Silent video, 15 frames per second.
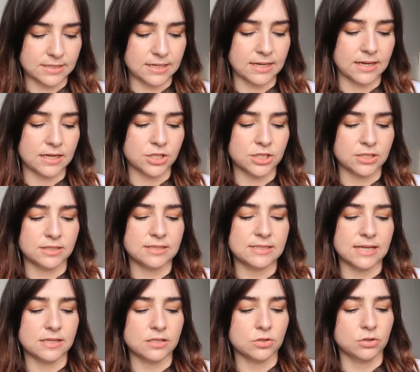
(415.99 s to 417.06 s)
It actually
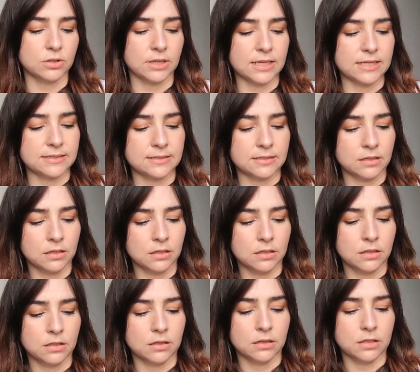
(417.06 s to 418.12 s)
says on the lid
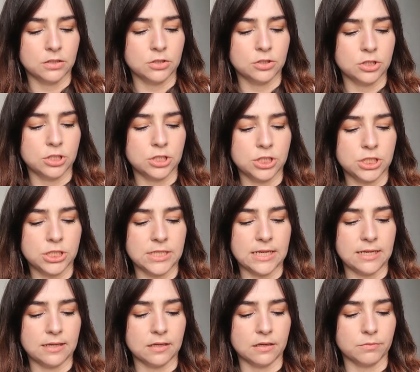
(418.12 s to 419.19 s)
that you should
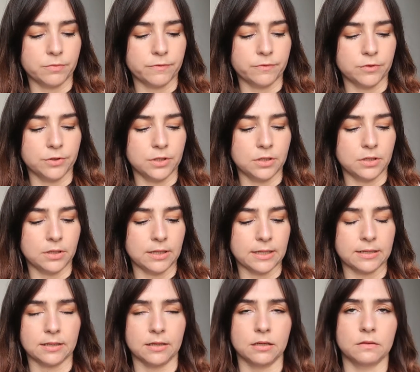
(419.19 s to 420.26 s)
shake it before you
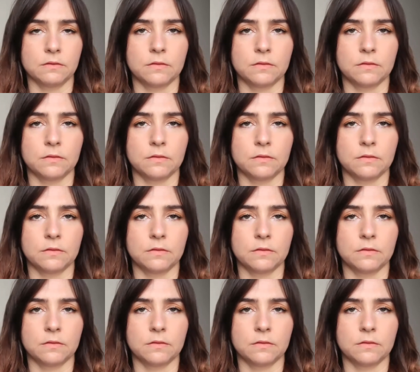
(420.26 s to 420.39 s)
click it.